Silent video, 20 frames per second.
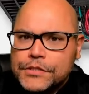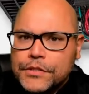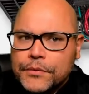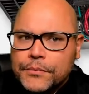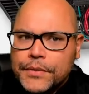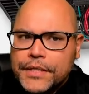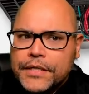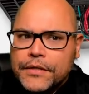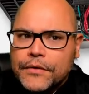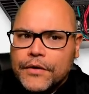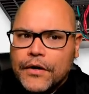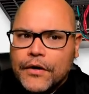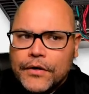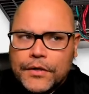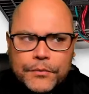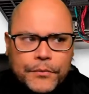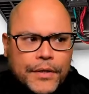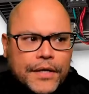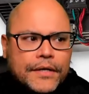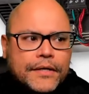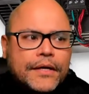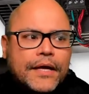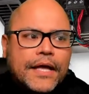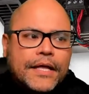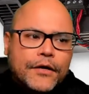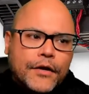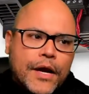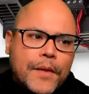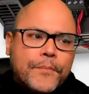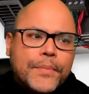Rio hardware, and our
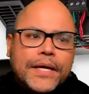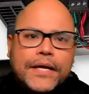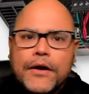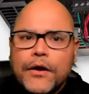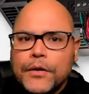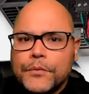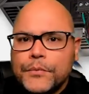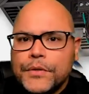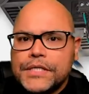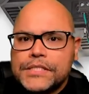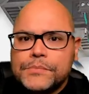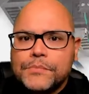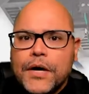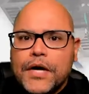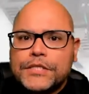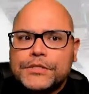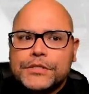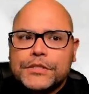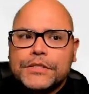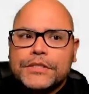Epic hardware is modular.